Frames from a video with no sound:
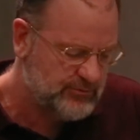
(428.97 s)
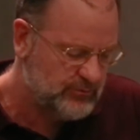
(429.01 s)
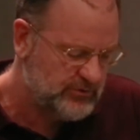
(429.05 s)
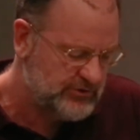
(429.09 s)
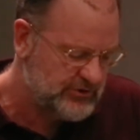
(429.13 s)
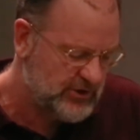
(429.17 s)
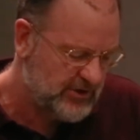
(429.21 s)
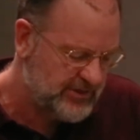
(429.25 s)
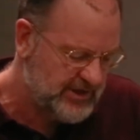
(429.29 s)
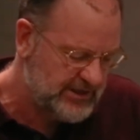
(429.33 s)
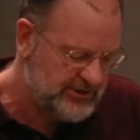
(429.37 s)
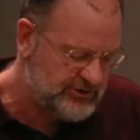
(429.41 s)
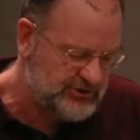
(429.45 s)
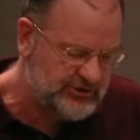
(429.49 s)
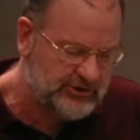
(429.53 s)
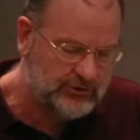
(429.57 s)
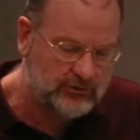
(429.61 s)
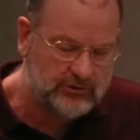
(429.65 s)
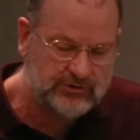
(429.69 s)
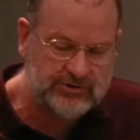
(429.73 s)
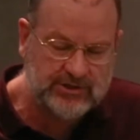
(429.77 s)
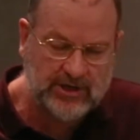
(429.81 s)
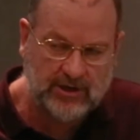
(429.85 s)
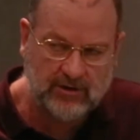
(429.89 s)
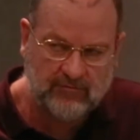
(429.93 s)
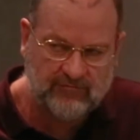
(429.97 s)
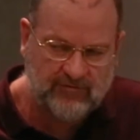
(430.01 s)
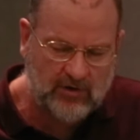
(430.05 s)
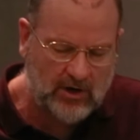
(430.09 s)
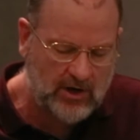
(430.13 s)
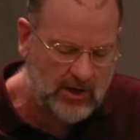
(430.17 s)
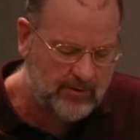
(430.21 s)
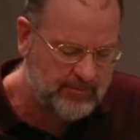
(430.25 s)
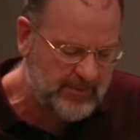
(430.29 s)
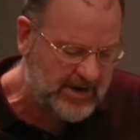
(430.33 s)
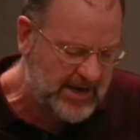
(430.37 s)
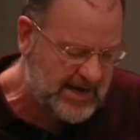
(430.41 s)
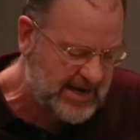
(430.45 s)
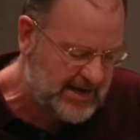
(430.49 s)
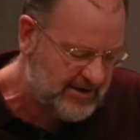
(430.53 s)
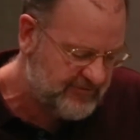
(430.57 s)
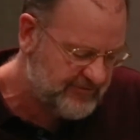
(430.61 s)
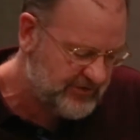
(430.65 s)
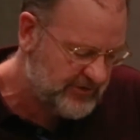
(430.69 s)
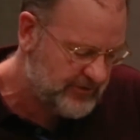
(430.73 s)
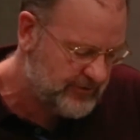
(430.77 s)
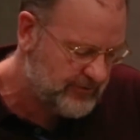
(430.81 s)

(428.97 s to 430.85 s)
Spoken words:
which I think Jill's going to follow me after